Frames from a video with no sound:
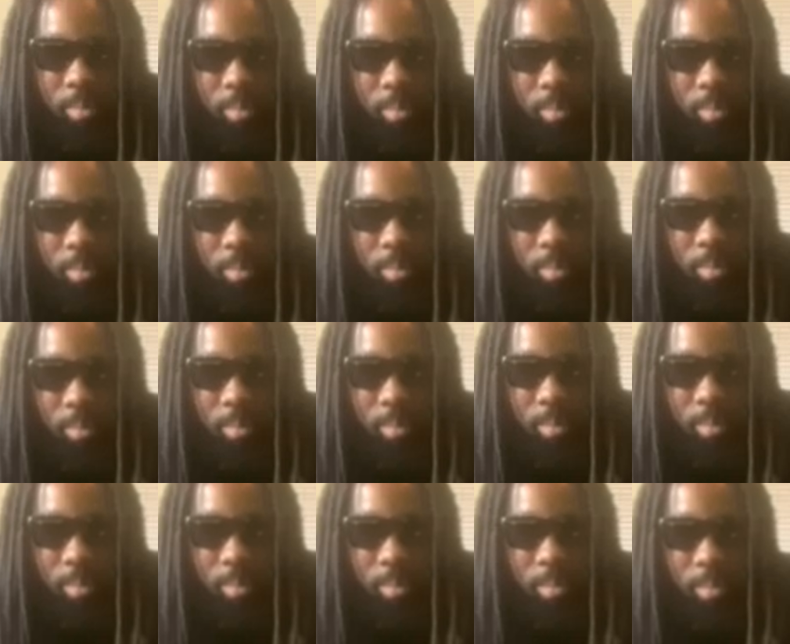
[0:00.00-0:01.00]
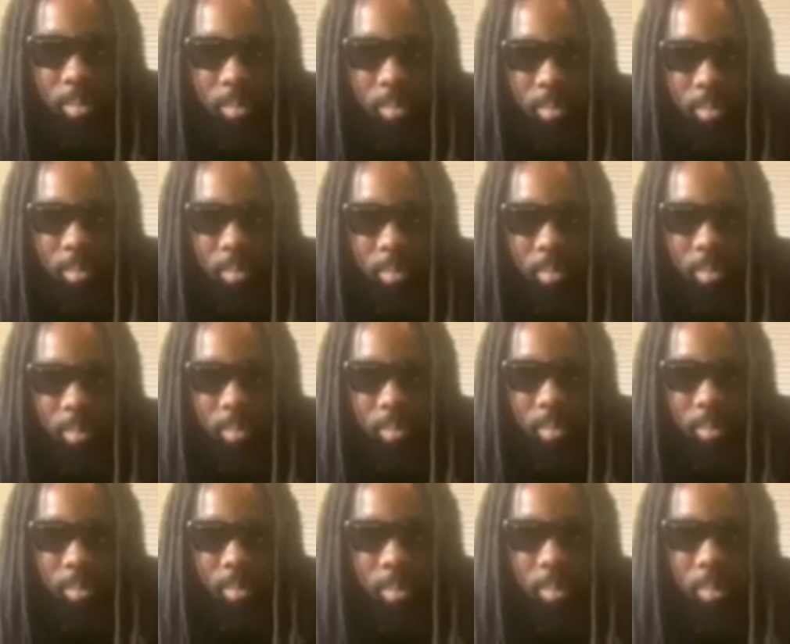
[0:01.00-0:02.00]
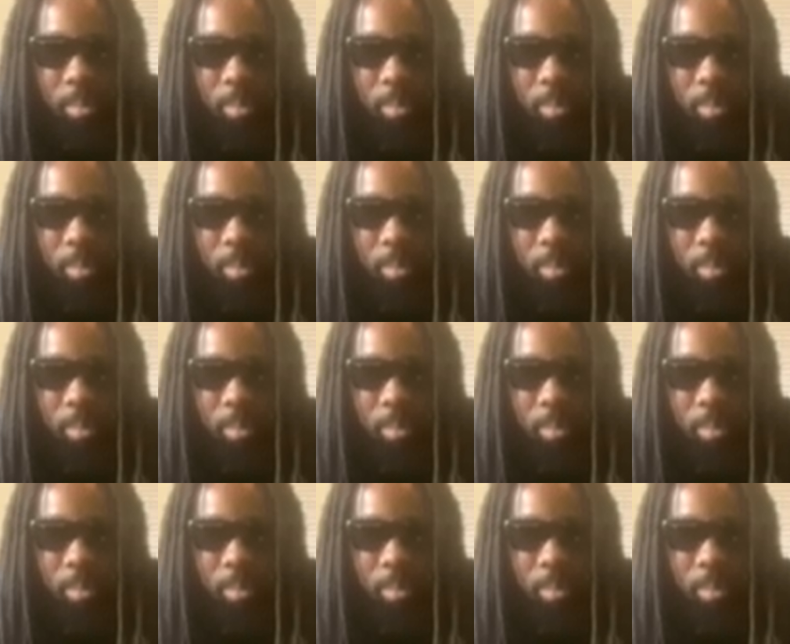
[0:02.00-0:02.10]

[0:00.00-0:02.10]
The person shown says nothing.